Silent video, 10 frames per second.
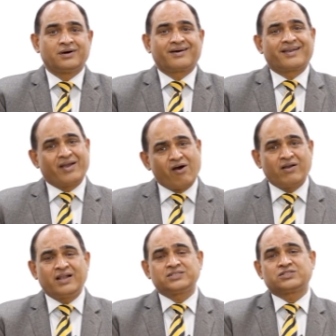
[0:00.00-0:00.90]

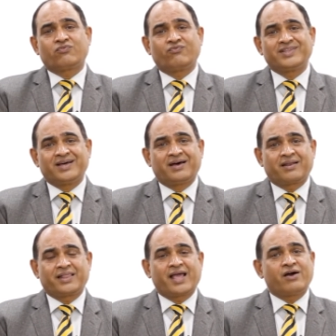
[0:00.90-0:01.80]
regardless of whether
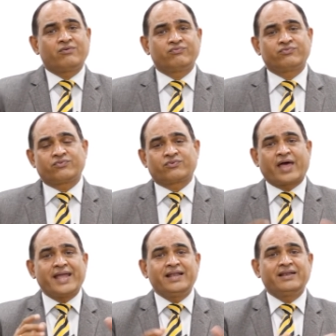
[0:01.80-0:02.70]
they have
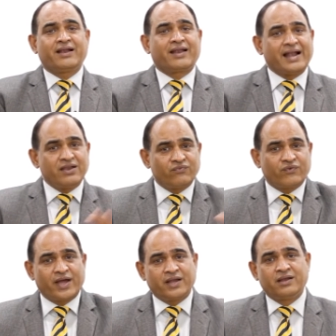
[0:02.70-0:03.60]
signed and
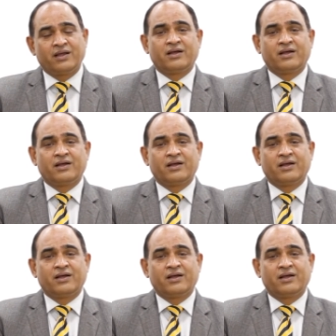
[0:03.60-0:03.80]
ratified